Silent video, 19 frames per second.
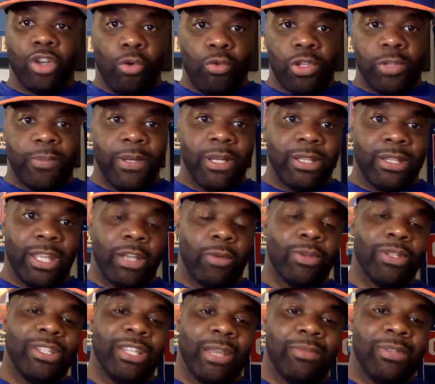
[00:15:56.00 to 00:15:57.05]
always been the thing
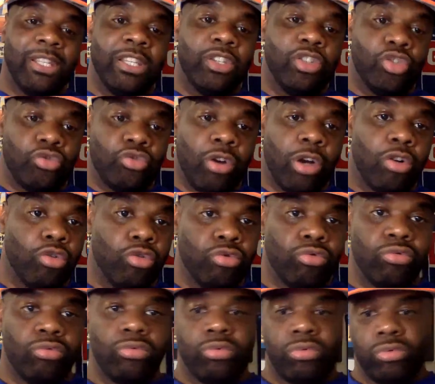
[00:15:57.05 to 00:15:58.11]
with Tibbs. He struggled